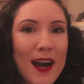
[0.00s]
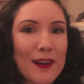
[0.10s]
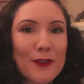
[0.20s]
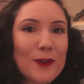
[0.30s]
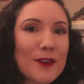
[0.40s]

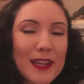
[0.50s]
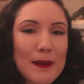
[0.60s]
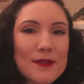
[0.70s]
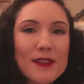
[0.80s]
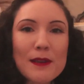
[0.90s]
iPhone
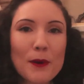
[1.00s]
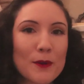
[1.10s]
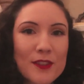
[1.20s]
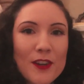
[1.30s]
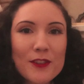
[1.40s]
clips that they
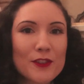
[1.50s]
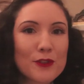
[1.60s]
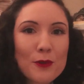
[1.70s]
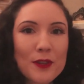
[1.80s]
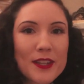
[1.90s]
posted on their
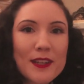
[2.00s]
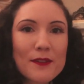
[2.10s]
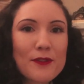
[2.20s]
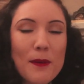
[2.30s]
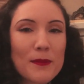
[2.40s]
story
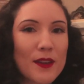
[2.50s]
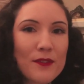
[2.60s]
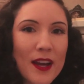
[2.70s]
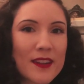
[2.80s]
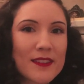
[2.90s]
from the
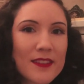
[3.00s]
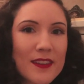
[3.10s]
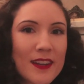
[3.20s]
event,